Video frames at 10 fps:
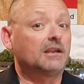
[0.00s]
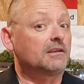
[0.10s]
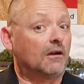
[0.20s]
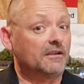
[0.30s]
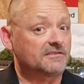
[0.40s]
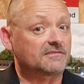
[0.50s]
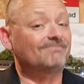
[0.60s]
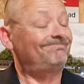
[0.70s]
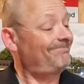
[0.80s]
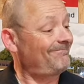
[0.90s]
Guys,
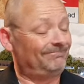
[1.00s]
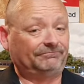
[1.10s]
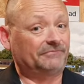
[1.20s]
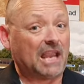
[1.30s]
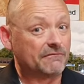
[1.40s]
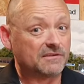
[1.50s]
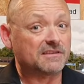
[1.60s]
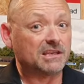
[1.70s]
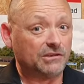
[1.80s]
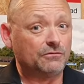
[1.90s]

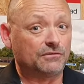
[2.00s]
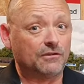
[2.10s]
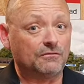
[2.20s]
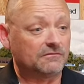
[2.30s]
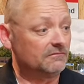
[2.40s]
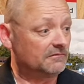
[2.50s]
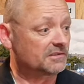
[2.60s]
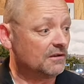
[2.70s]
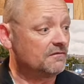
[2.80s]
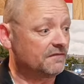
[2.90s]
everything you do
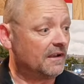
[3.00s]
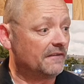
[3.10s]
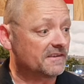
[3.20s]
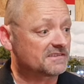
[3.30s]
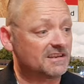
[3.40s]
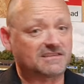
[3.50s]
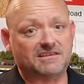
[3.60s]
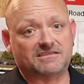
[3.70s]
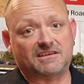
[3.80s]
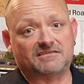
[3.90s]
so far, the
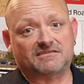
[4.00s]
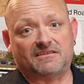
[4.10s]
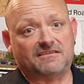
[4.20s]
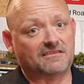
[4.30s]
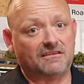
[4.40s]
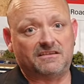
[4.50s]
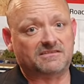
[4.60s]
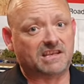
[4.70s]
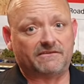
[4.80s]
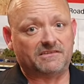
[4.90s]
66s and the
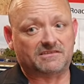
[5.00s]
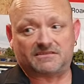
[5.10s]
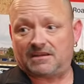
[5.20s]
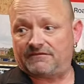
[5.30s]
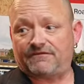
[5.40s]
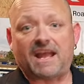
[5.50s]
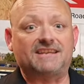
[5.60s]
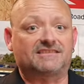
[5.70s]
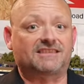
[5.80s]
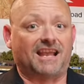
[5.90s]
37s are
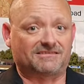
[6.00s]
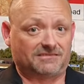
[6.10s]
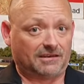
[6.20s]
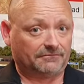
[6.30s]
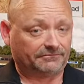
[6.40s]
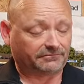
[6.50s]
fantastic.